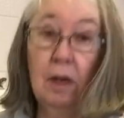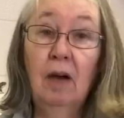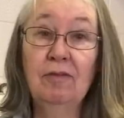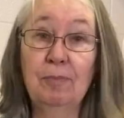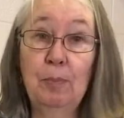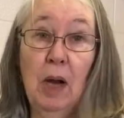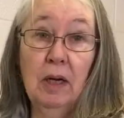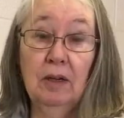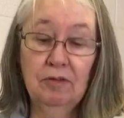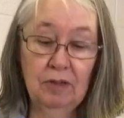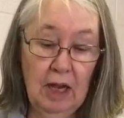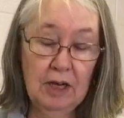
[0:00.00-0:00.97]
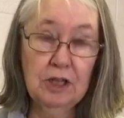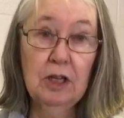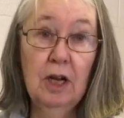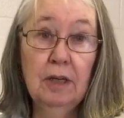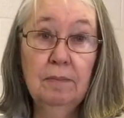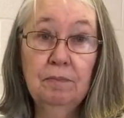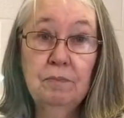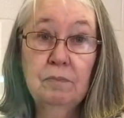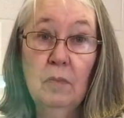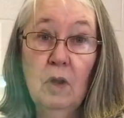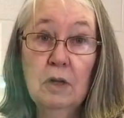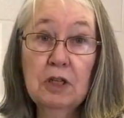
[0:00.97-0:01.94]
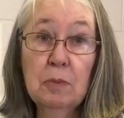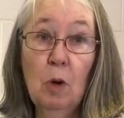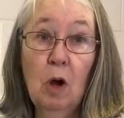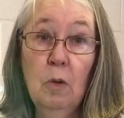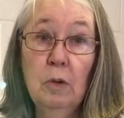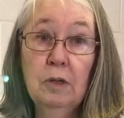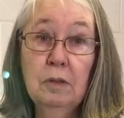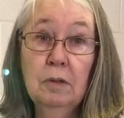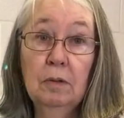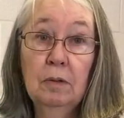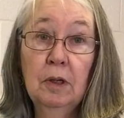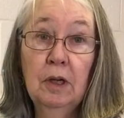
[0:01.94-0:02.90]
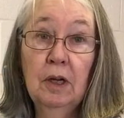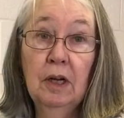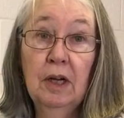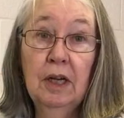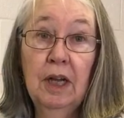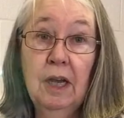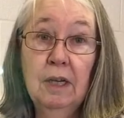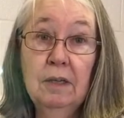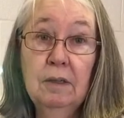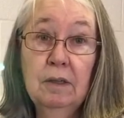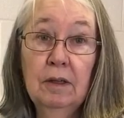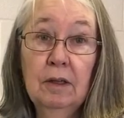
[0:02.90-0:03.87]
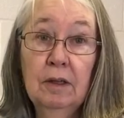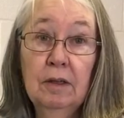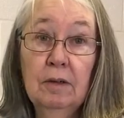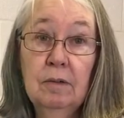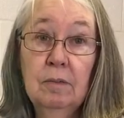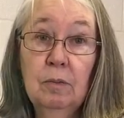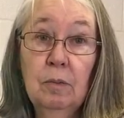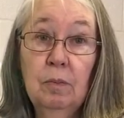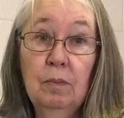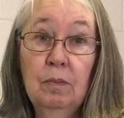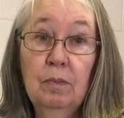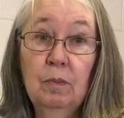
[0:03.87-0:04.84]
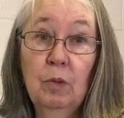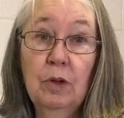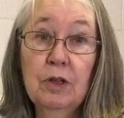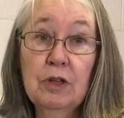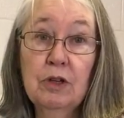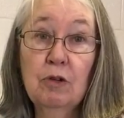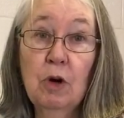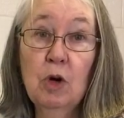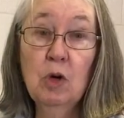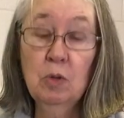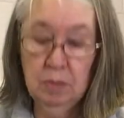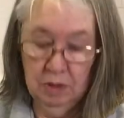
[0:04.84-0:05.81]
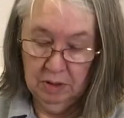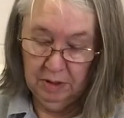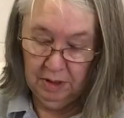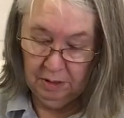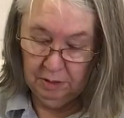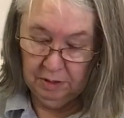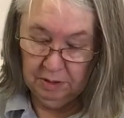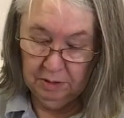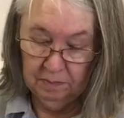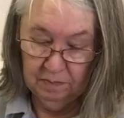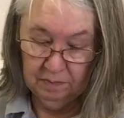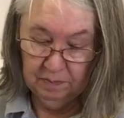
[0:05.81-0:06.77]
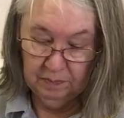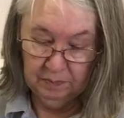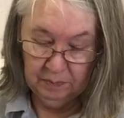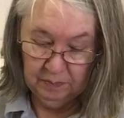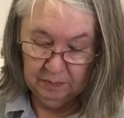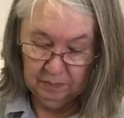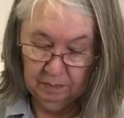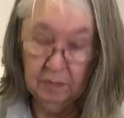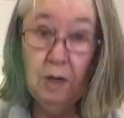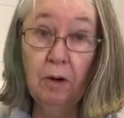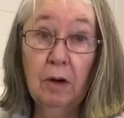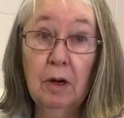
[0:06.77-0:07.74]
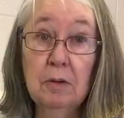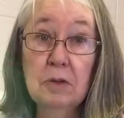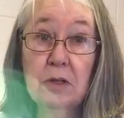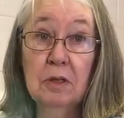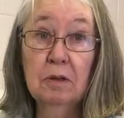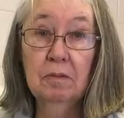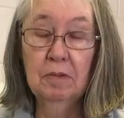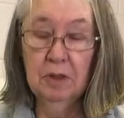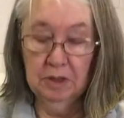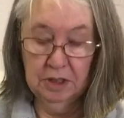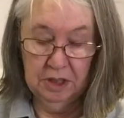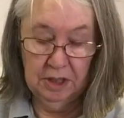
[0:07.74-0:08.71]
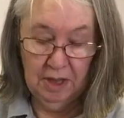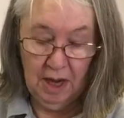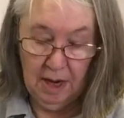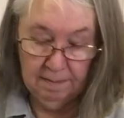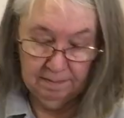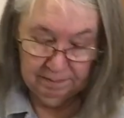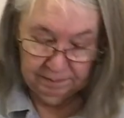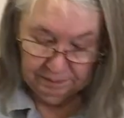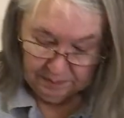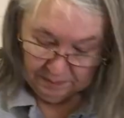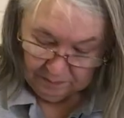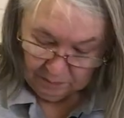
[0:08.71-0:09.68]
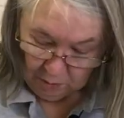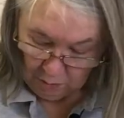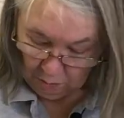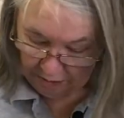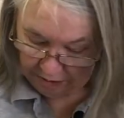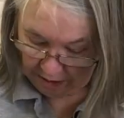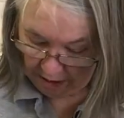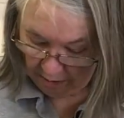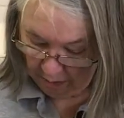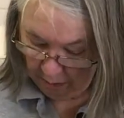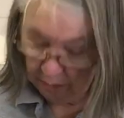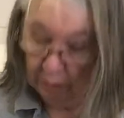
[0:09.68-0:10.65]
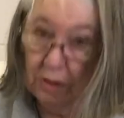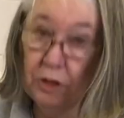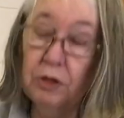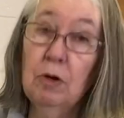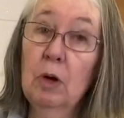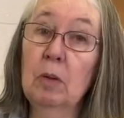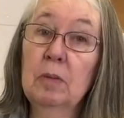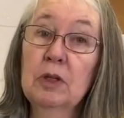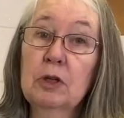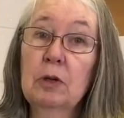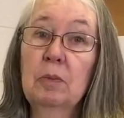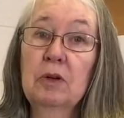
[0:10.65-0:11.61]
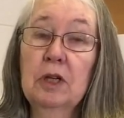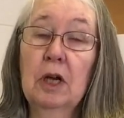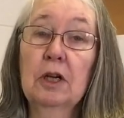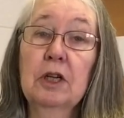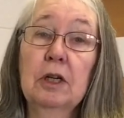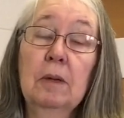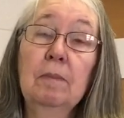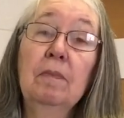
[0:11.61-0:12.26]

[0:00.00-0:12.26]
a pocket flashlight, a small one, again, with a strobe. I think you can, there it goes. You can see that. Always carry one with a strobe. It's good protection.